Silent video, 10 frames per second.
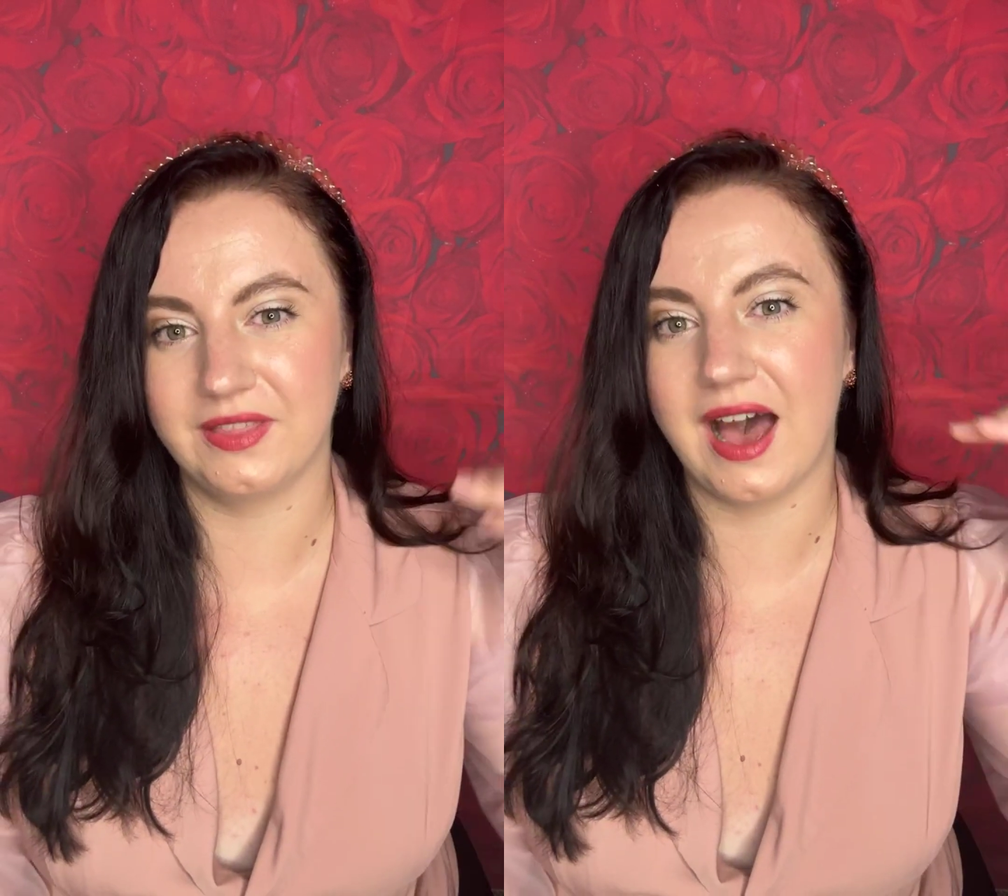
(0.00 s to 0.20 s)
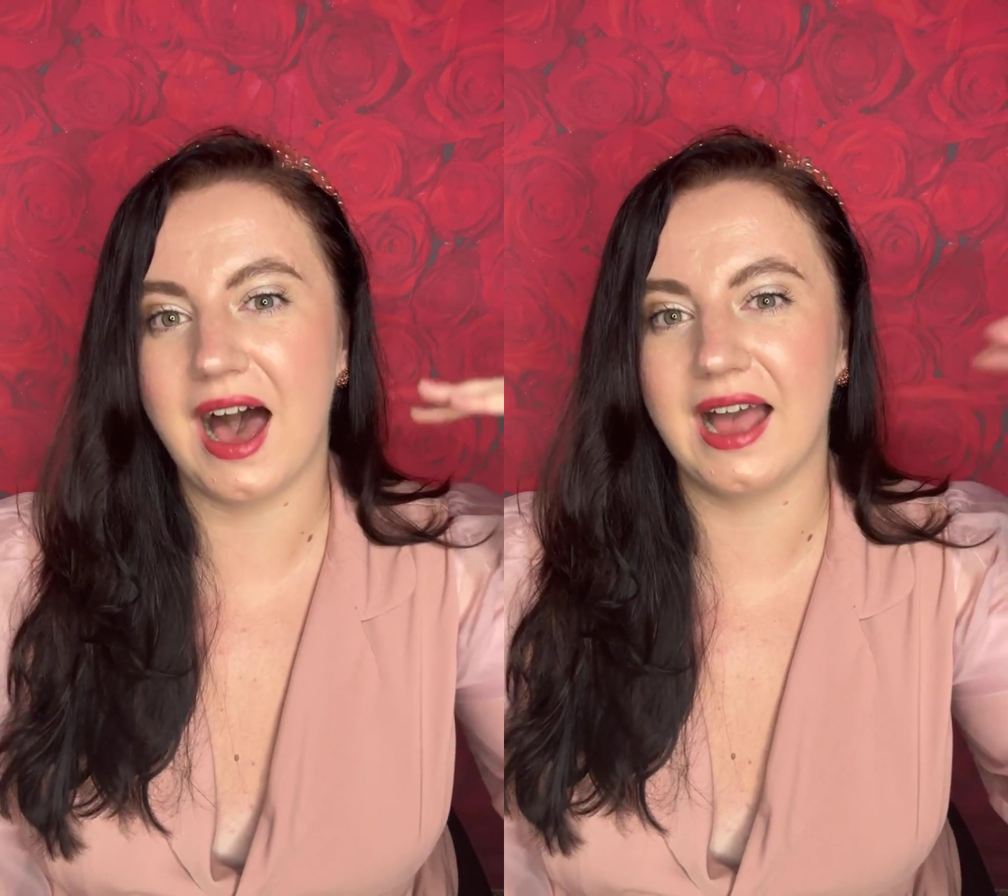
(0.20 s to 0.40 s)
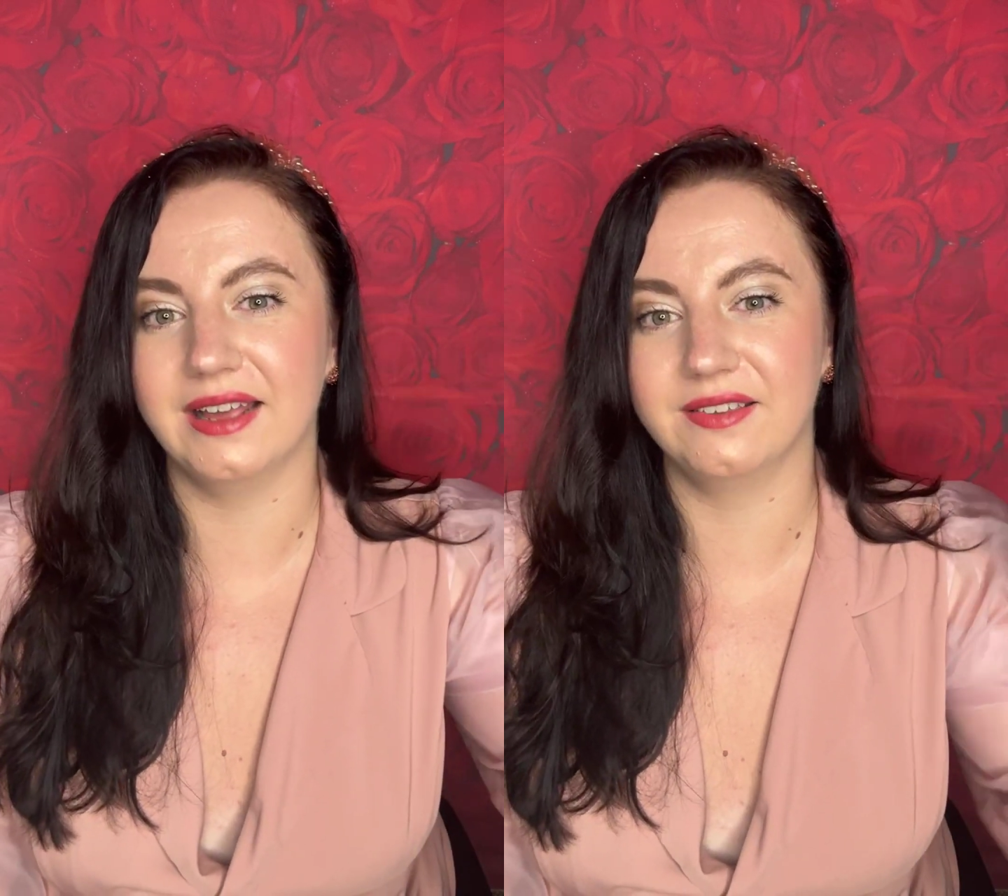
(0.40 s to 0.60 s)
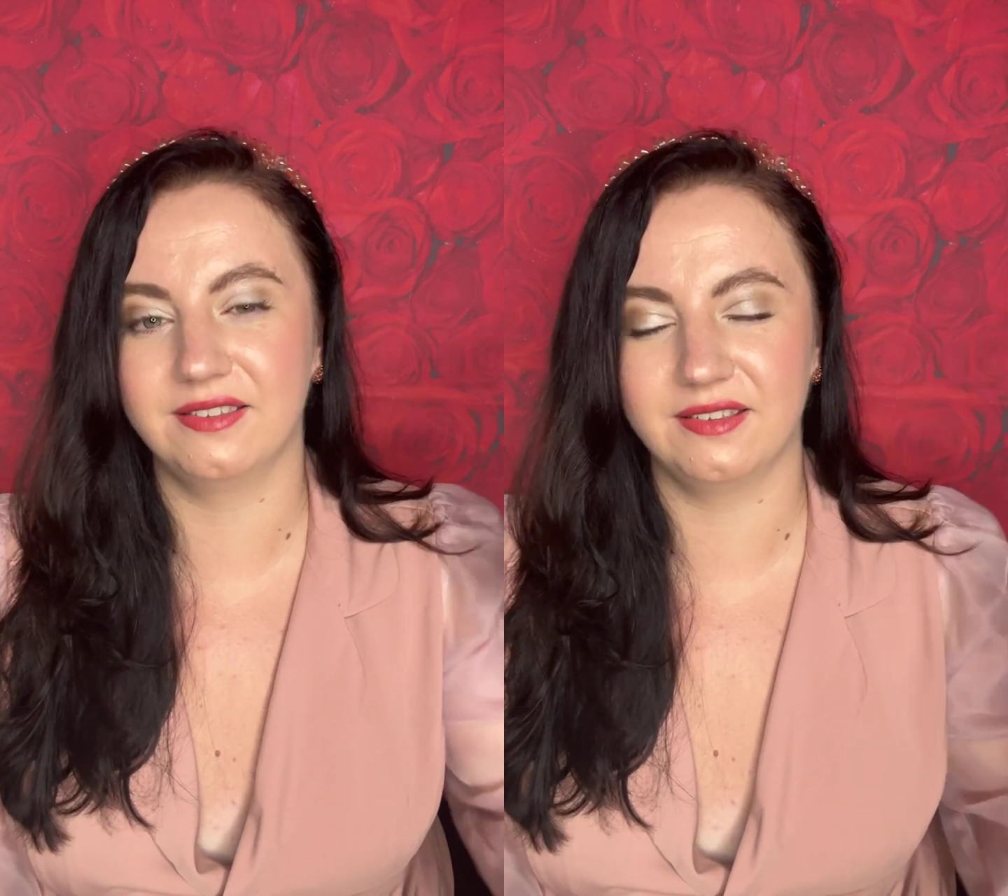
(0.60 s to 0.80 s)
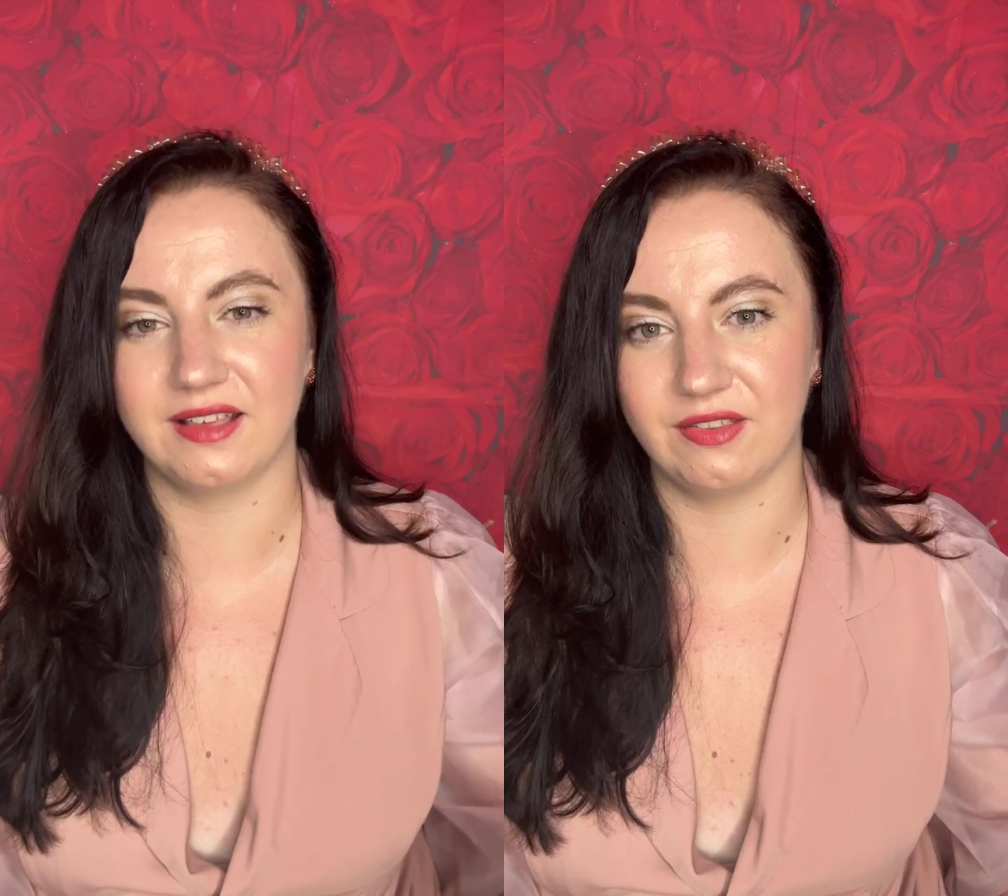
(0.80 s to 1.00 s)
in the
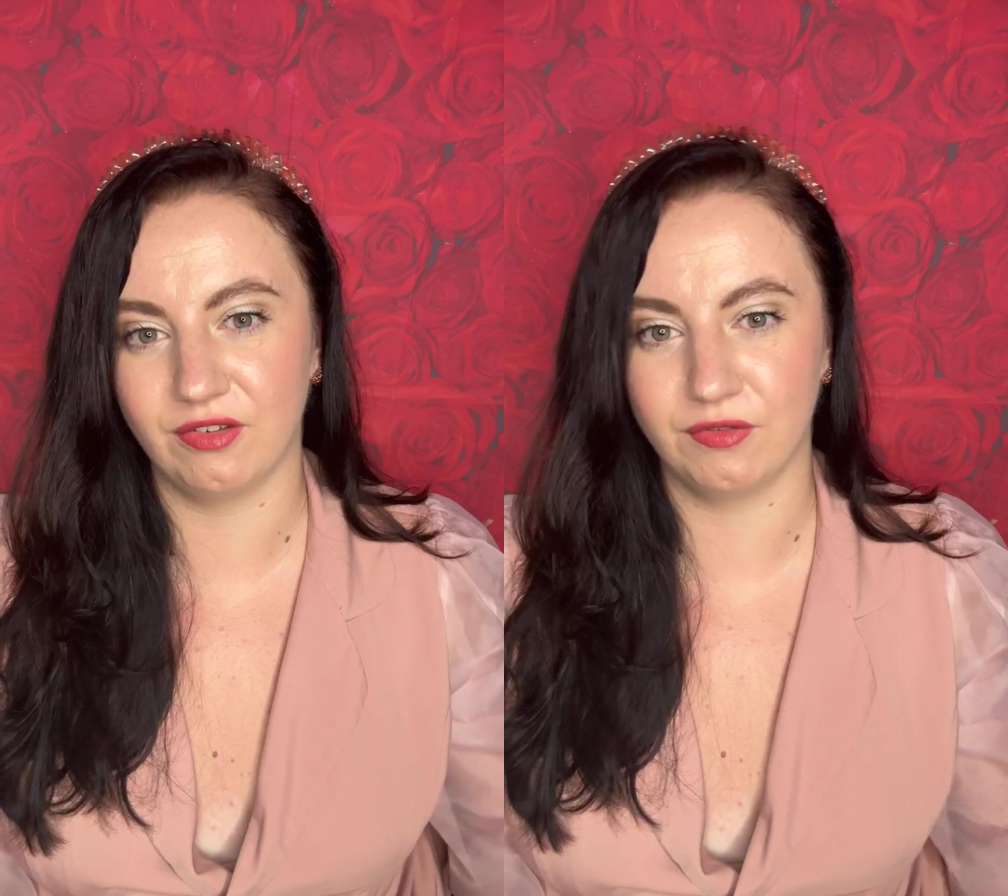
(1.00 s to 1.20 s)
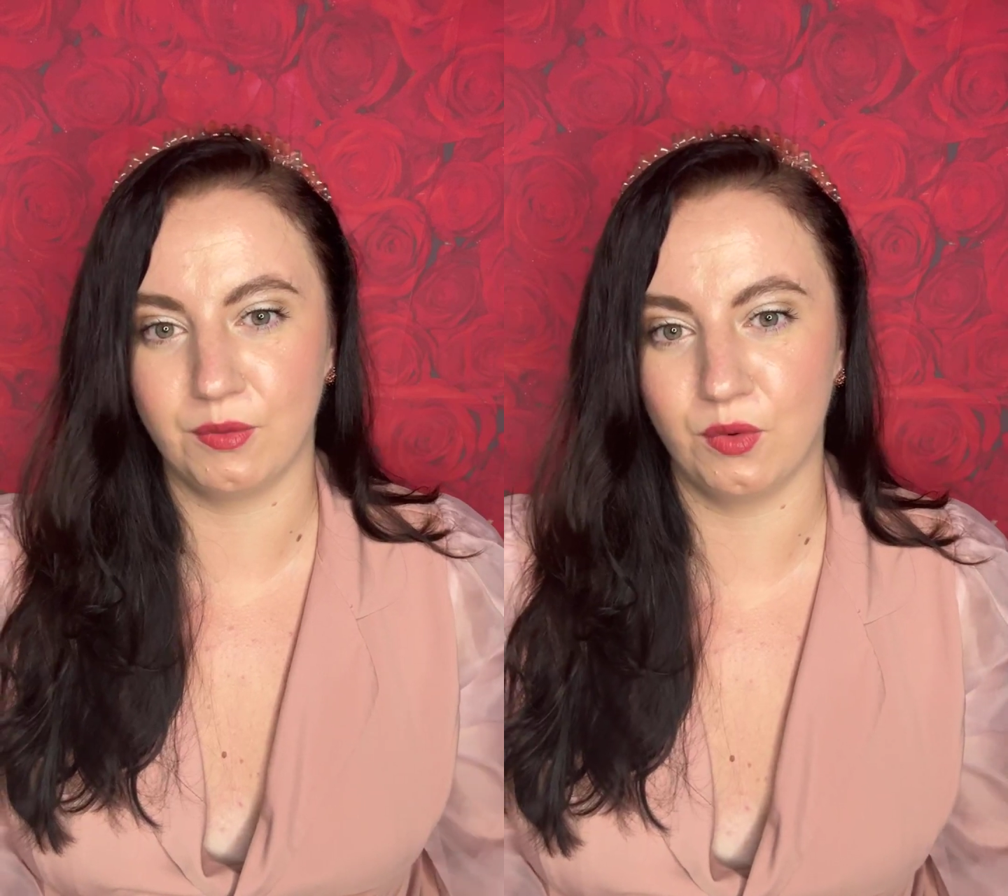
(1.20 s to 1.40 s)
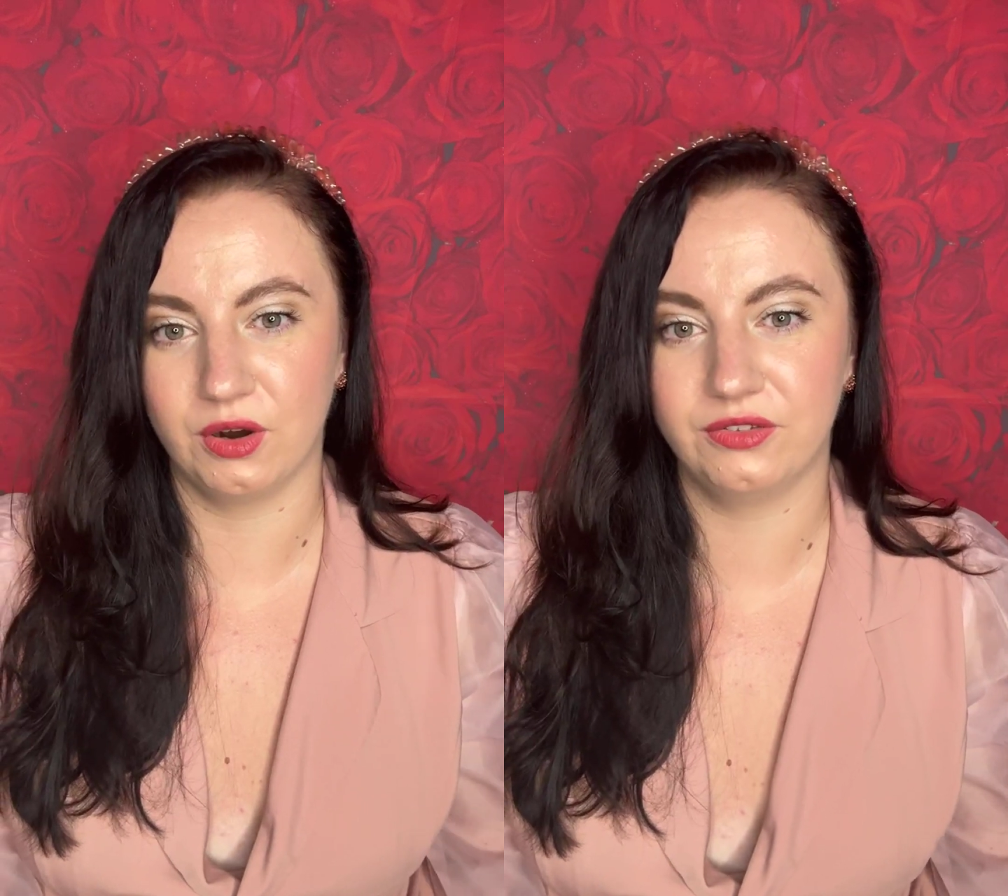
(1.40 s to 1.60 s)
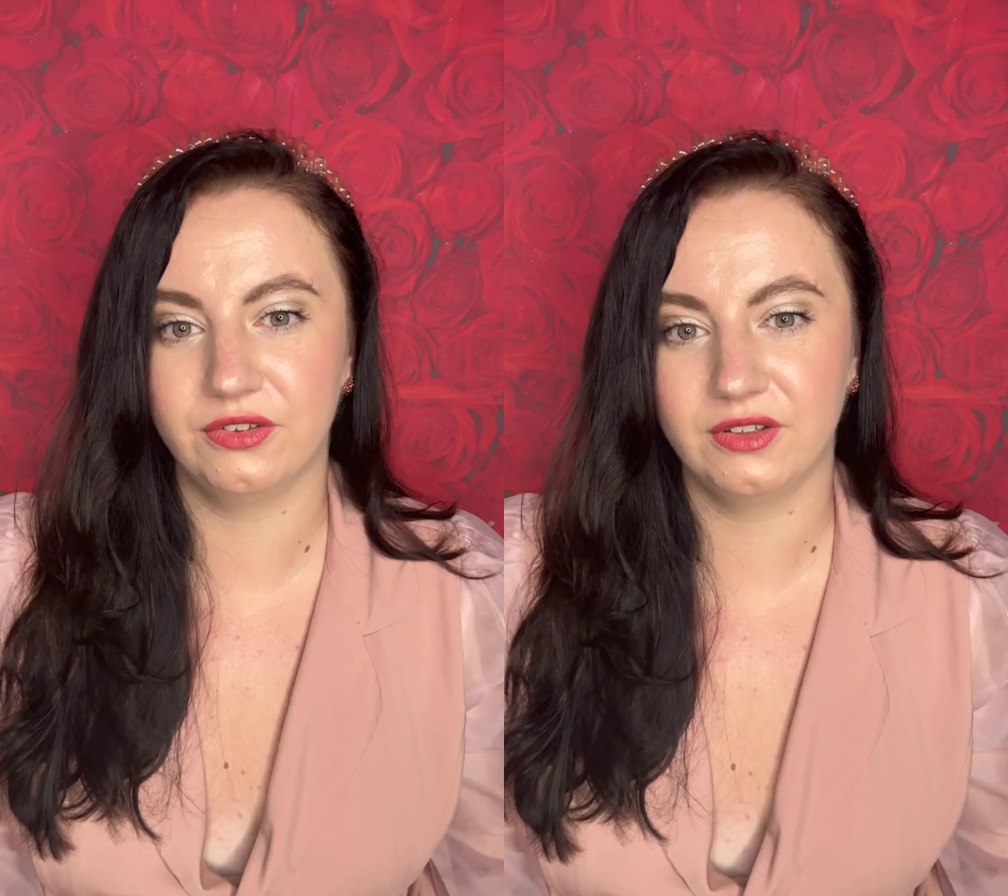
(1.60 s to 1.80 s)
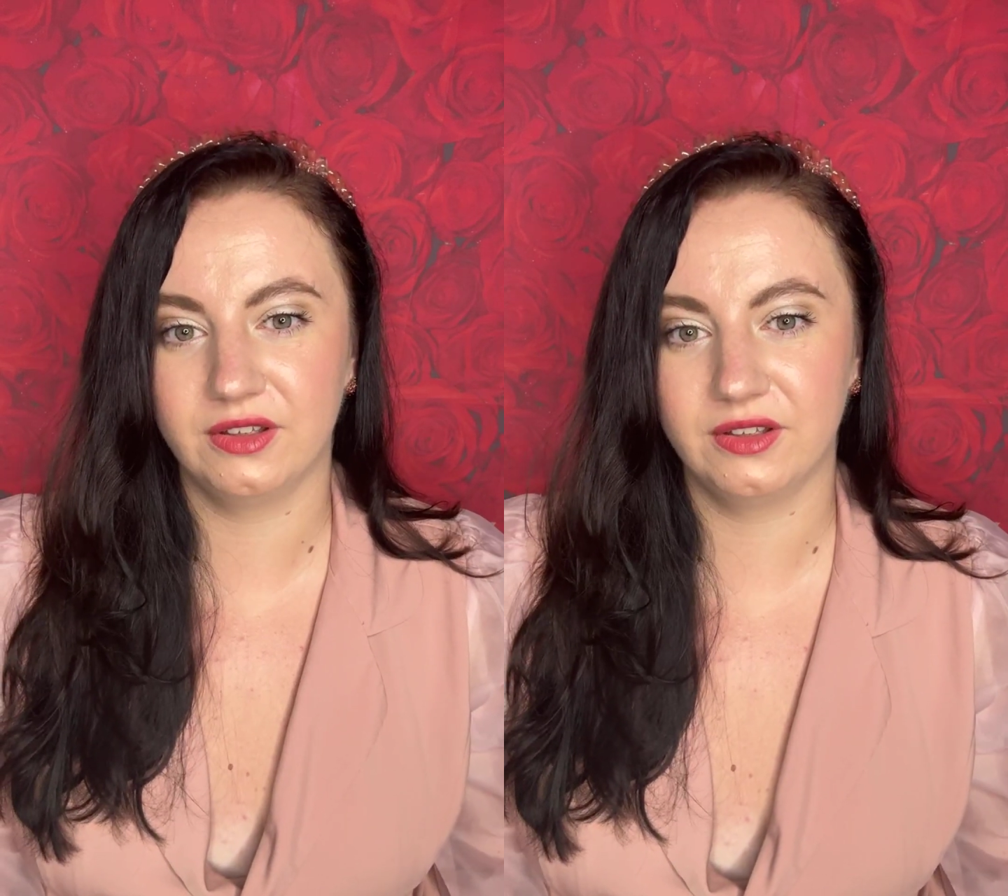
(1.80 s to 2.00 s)
highest sense of the word.